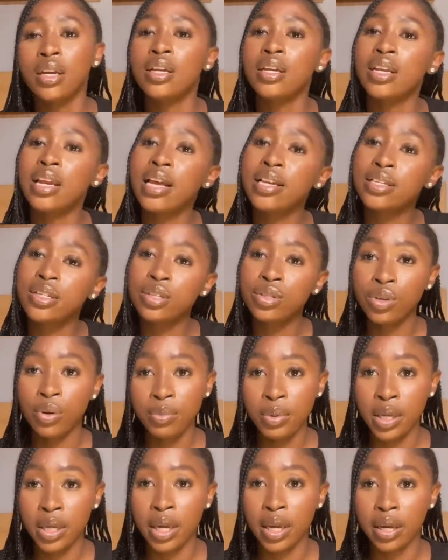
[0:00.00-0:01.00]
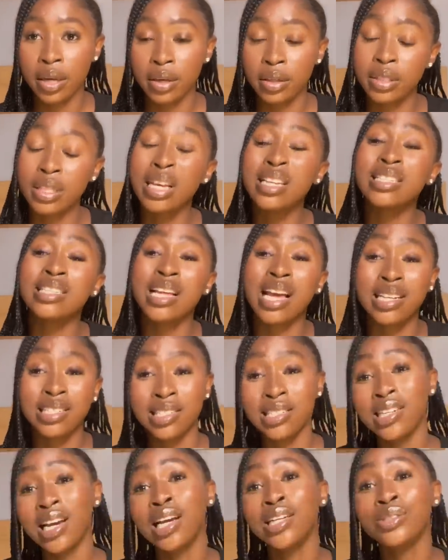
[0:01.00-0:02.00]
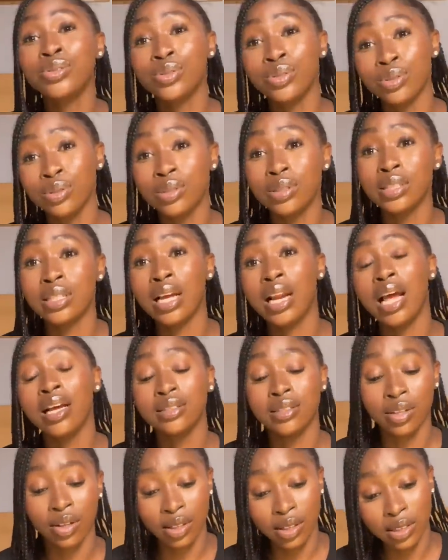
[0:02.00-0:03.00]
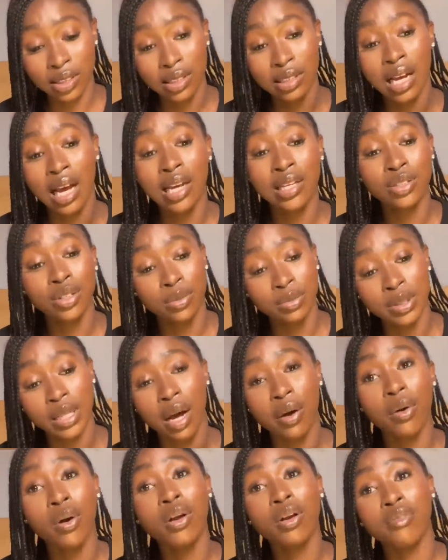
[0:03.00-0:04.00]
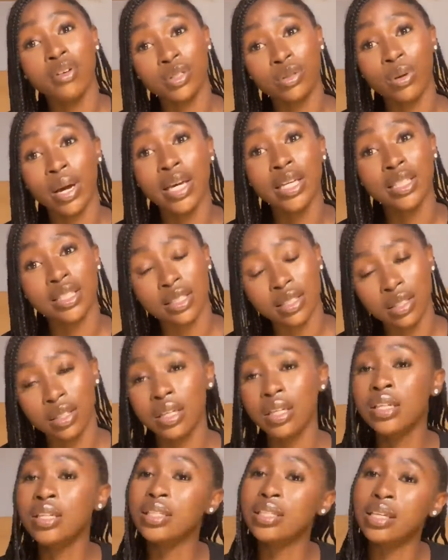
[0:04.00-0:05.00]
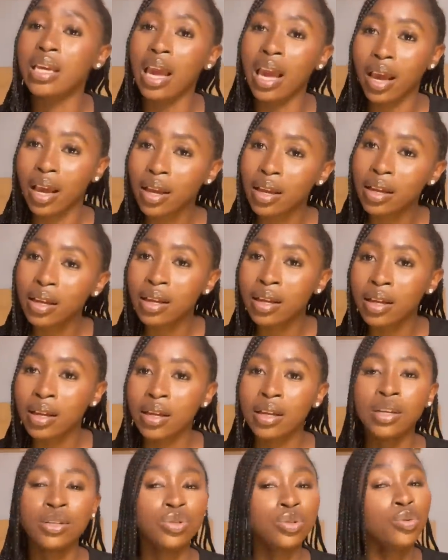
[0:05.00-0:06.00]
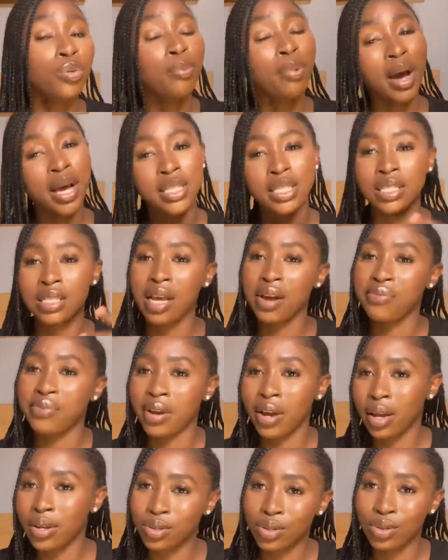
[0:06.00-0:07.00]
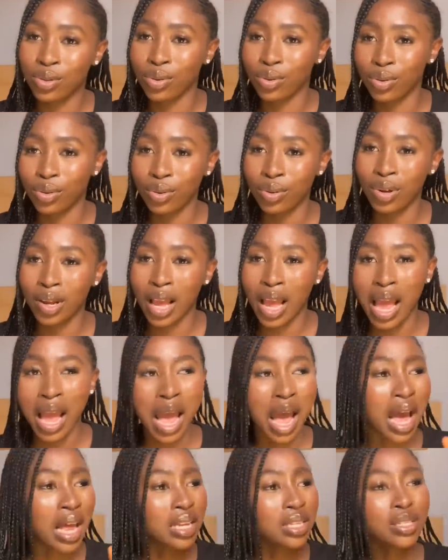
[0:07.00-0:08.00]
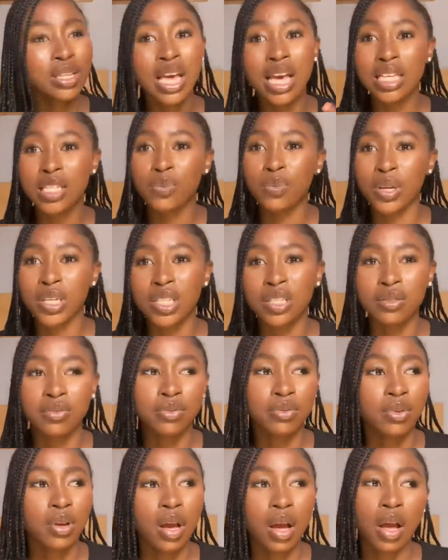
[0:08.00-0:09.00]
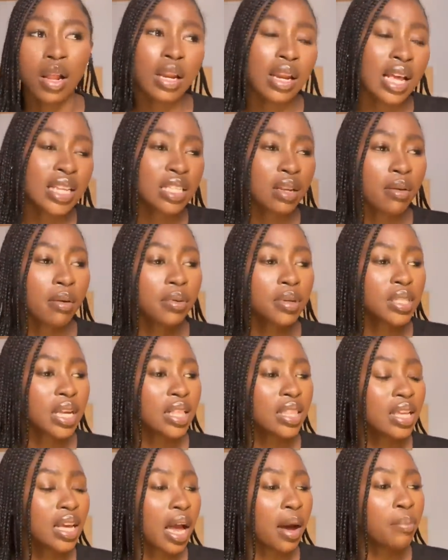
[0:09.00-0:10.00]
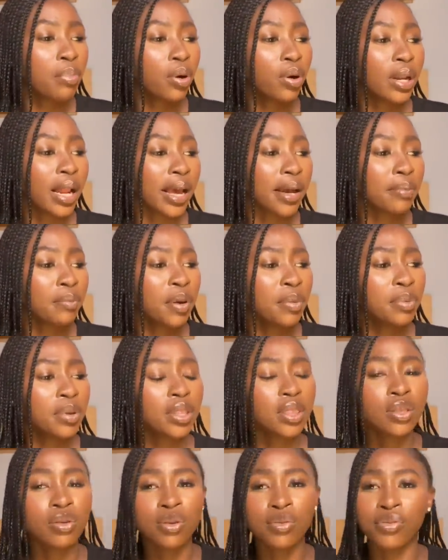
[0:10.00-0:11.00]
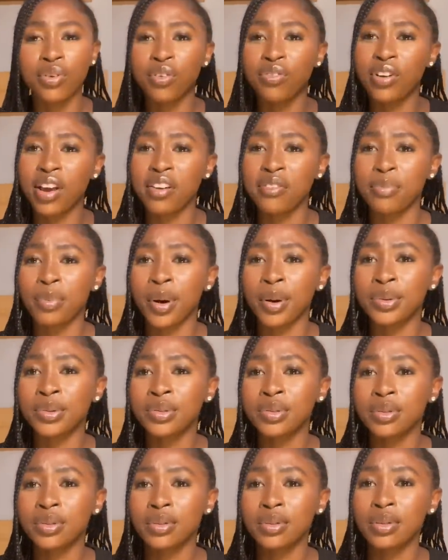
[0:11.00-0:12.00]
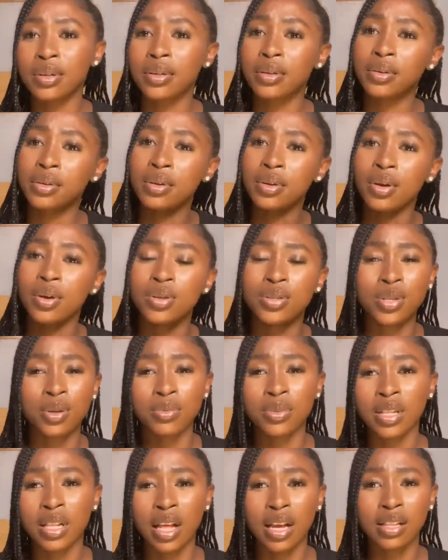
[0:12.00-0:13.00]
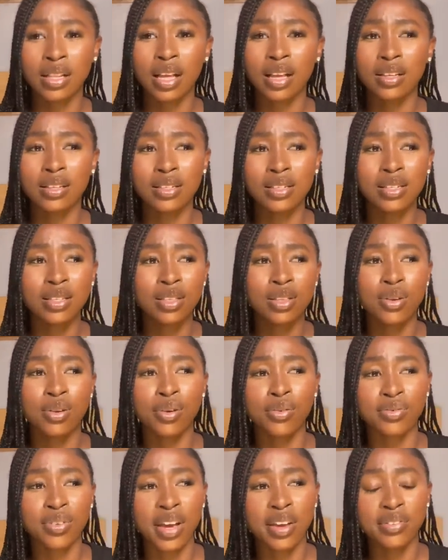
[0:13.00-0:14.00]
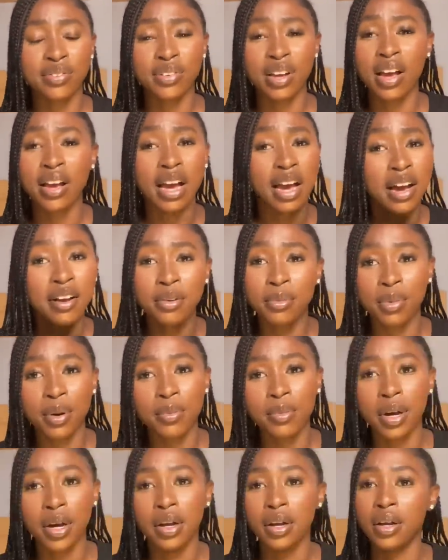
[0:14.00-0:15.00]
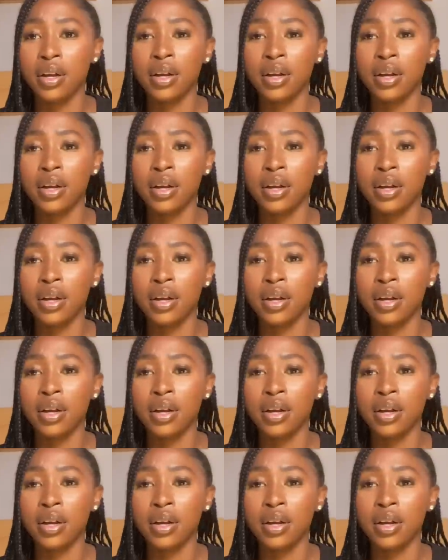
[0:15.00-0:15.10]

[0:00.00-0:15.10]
There's Indomie here. There's Nigerian noodles here. Like the original Indomie that all of us were eating is here. You will buy it in the African store. And it's not expensive. Last time I was, I think I bought like maybe 3-5 pounds or something like that. Is it 3 or 5? I can't remember.